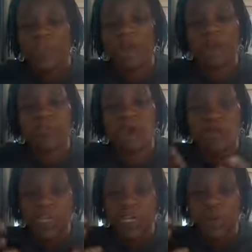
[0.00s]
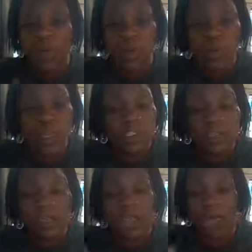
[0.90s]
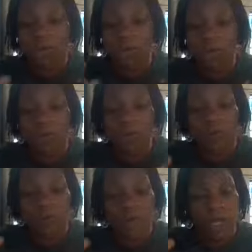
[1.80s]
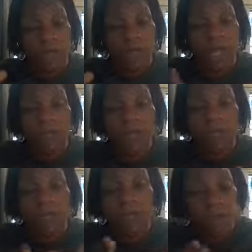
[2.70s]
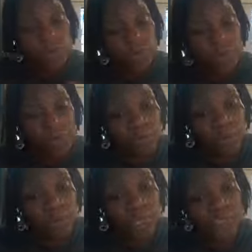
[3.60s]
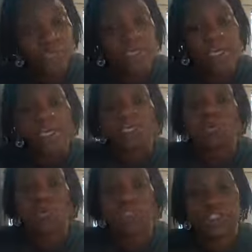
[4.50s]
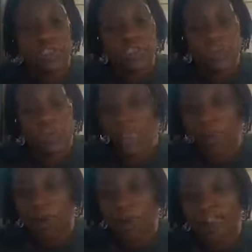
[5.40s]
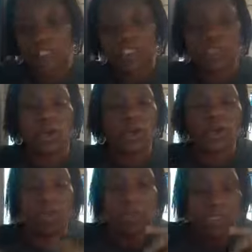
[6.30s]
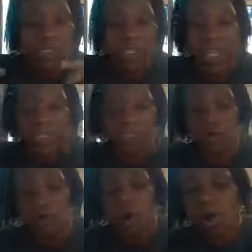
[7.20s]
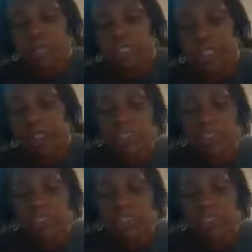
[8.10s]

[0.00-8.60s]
Um, don't forget quick wits. We got those are uh, five dollars for twenty five quick wits. You want to share some in the office? You know, they're business size little cards like